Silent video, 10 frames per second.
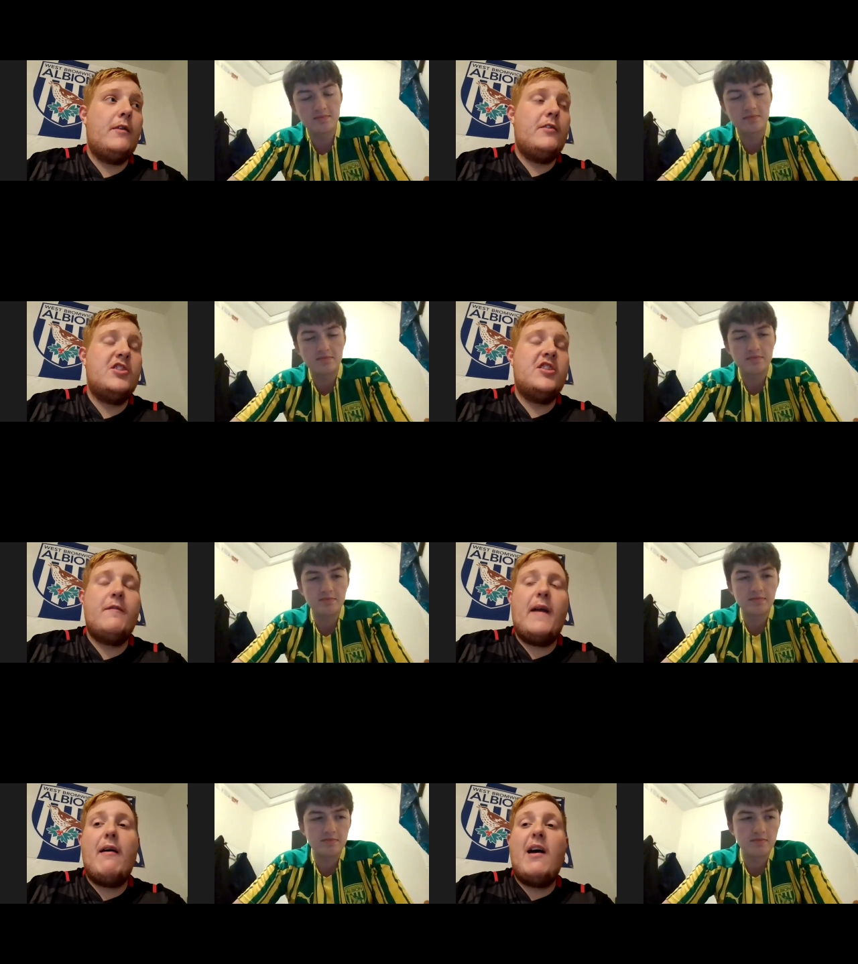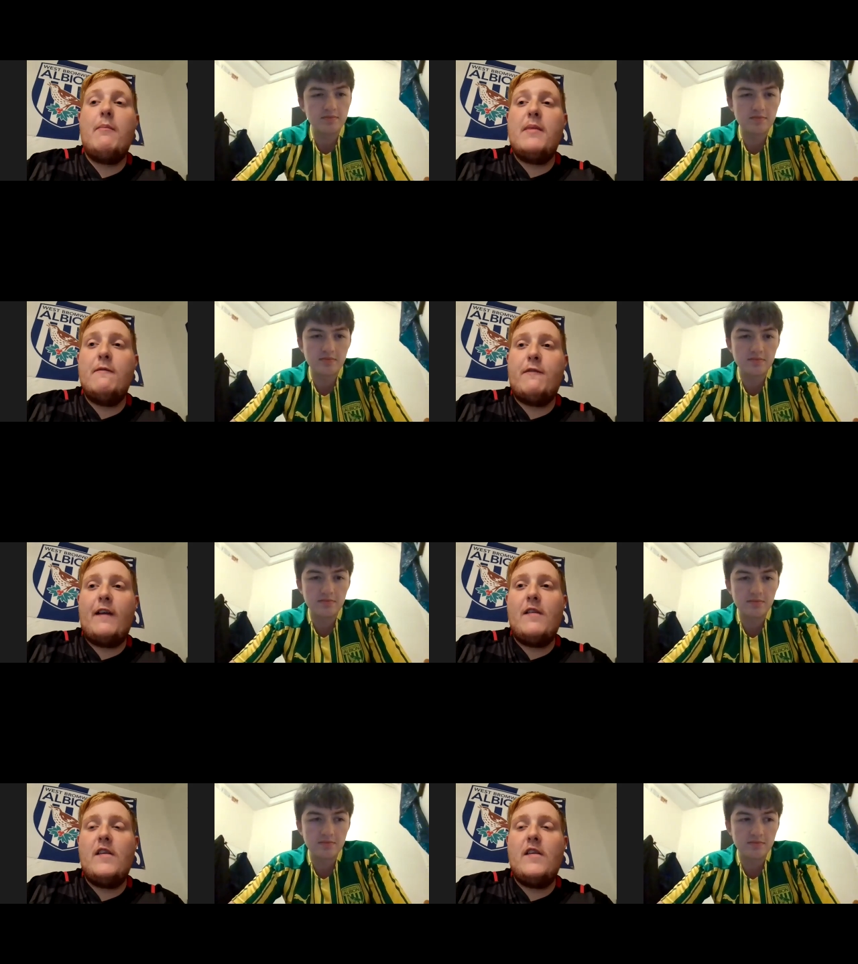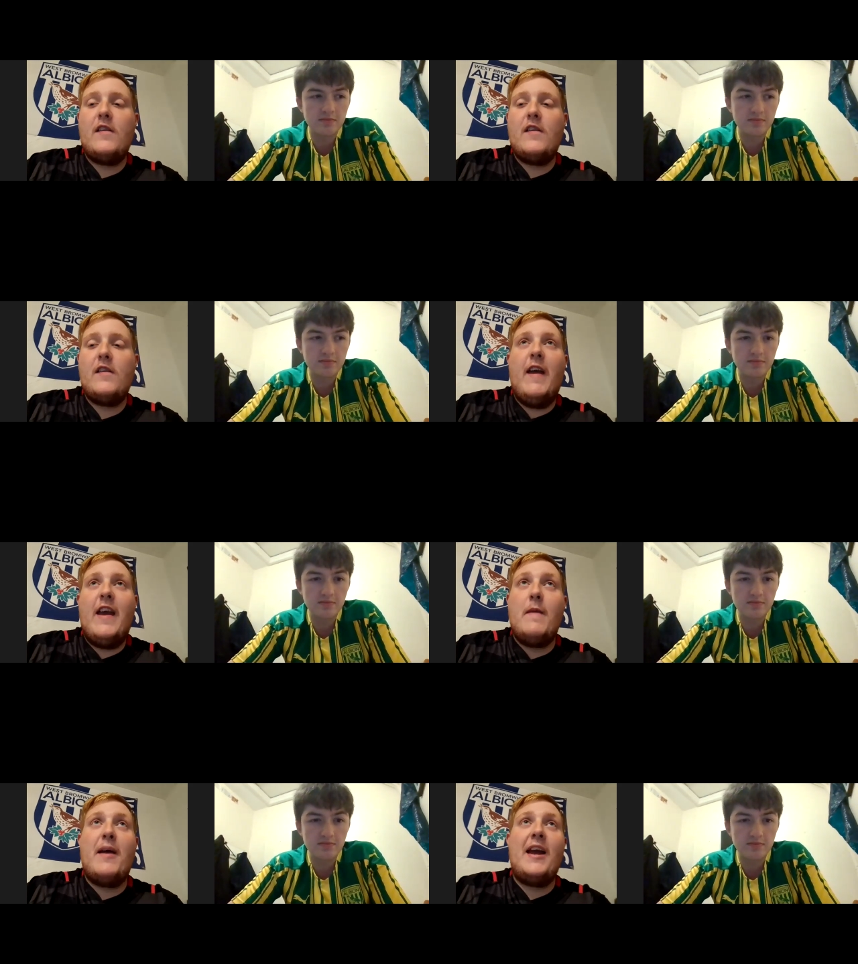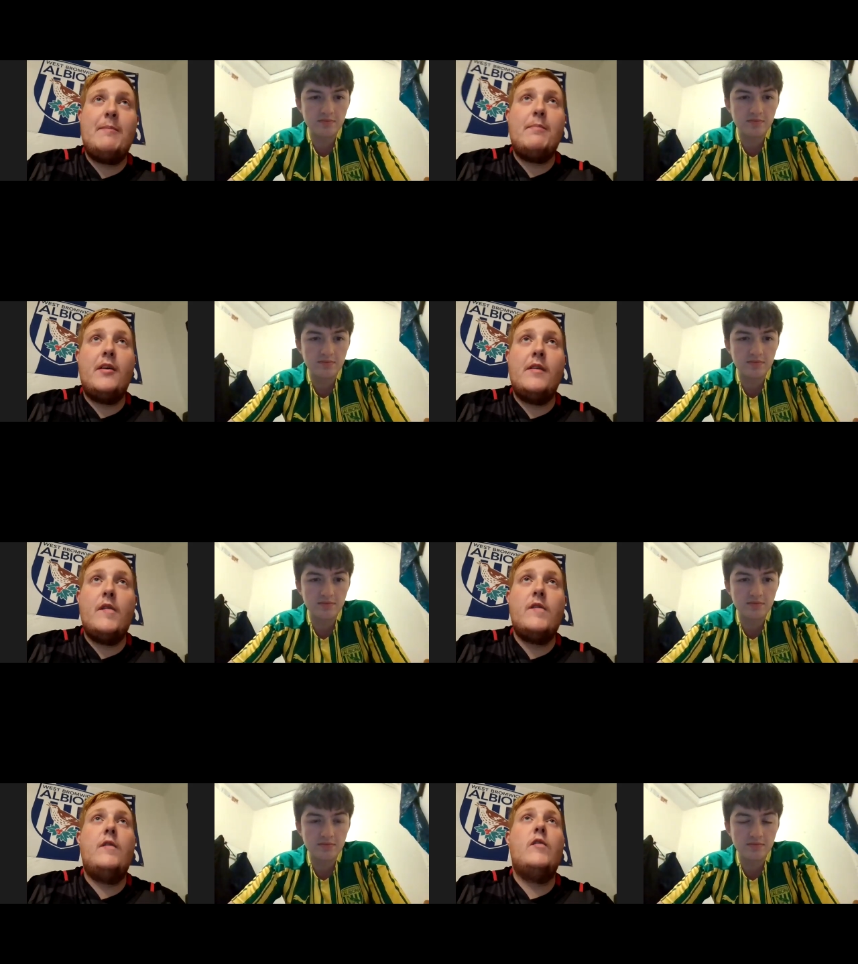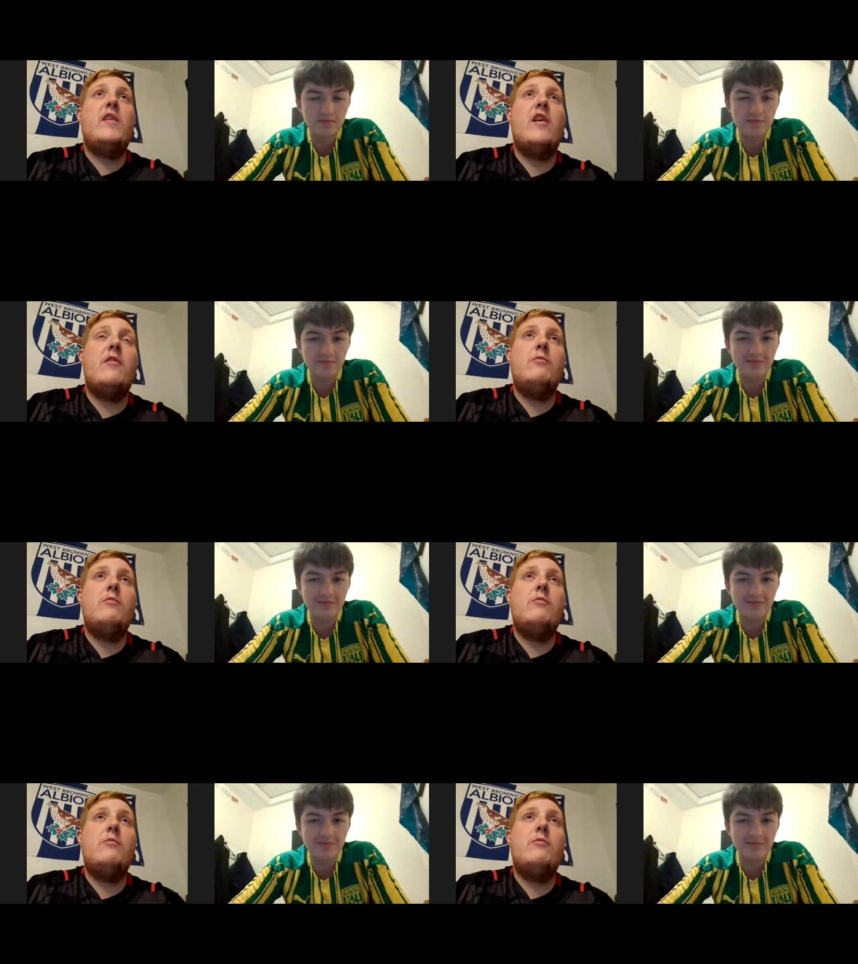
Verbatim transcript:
Speaker 1: just love how Albion fans hit the panic button as soon as we don't,